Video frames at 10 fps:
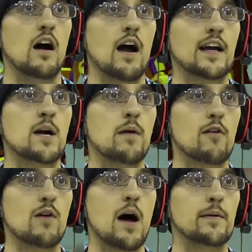All right, come
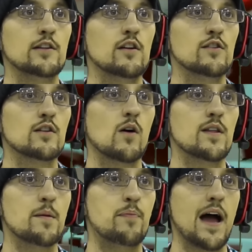on, Robin. You, you go
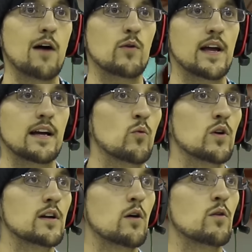in the Batwing.
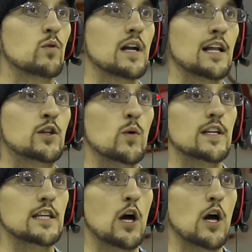We're no, we're not doing